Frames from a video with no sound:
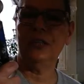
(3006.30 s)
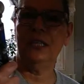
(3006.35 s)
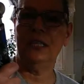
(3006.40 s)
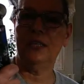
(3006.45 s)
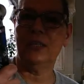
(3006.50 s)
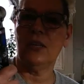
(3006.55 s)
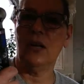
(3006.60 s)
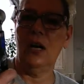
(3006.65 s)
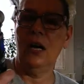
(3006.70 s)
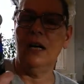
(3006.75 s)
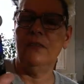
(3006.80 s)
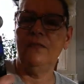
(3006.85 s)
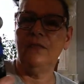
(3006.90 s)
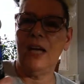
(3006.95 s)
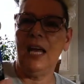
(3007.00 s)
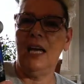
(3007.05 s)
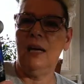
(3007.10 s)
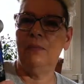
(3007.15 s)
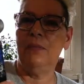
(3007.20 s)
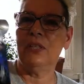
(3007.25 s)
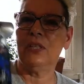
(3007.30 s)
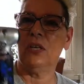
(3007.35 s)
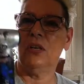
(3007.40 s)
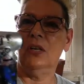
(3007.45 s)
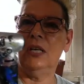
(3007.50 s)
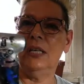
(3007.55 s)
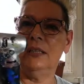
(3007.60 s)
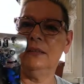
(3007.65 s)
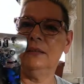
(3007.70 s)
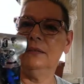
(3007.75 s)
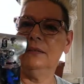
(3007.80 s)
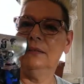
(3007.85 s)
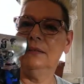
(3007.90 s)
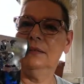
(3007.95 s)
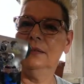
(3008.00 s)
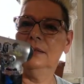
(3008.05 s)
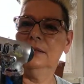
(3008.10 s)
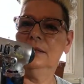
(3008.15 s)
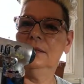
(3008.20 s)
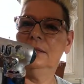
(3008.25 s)
this off Amazon,
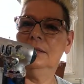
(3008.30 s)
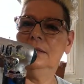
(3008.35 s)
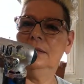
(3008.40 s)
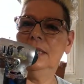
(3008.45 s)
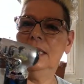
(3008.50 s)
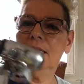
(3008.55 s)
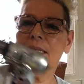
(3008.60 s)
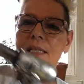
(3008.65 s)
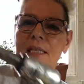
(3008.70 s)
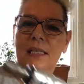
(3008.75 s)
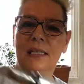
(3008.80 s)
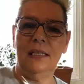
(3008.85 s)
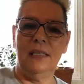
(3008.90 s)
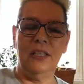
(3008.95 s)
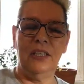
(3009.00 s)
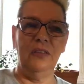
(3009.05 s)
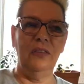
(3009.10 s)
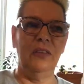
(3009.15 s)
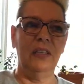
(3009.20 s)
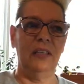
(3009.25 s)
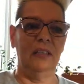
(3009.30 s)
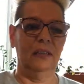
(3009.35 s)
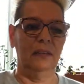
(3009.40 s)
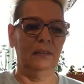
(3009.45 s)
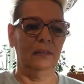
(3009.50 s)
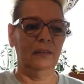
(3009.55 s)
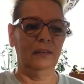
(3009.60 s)
this is to do the,